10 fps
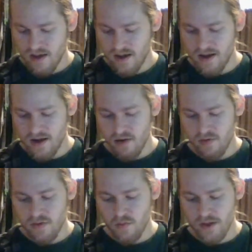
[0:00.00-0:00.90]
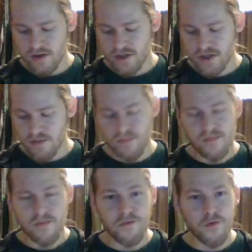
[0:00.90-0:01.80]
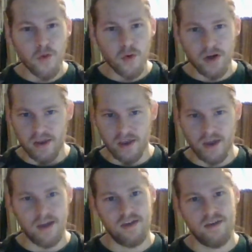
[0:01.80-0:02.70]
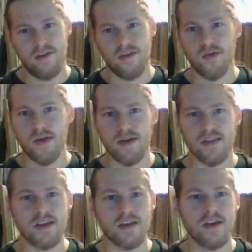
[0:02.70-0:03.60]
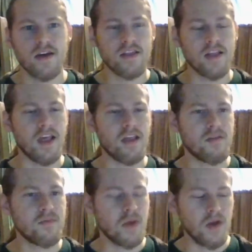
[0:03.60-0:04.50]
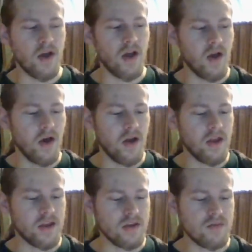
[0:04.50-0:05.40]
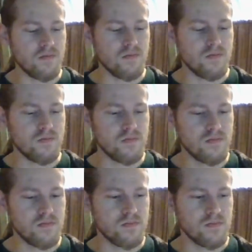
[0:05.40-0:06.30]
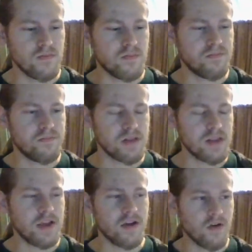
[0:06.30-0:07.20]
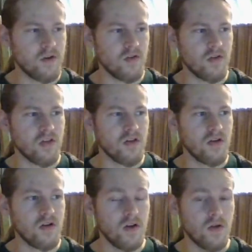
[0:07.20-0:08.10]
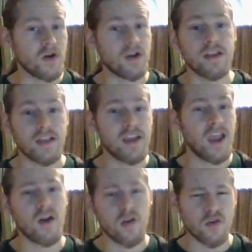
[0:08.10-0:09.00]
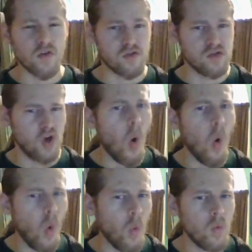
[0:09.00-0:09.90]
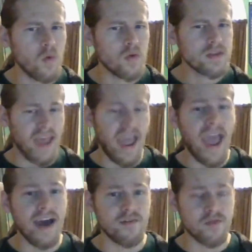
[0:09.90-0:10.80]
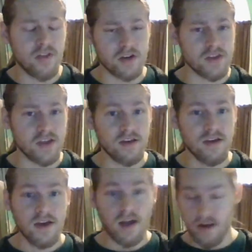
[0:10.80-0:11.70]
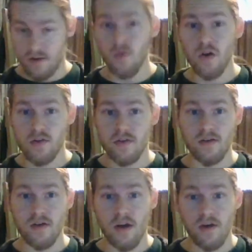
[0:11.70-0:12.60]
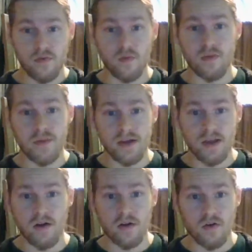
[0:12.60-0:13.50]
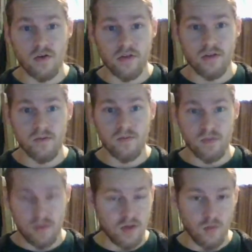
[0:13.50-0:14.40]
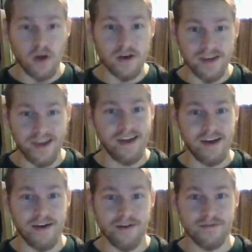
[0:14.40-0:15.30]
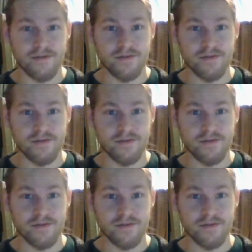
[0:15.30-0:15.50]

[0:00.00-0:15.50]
An elven wing ship, 40k. Okay, like, this has to be a player's, or at least a character's goal to have such a thing. And it was, for one of my characters, he wanted to have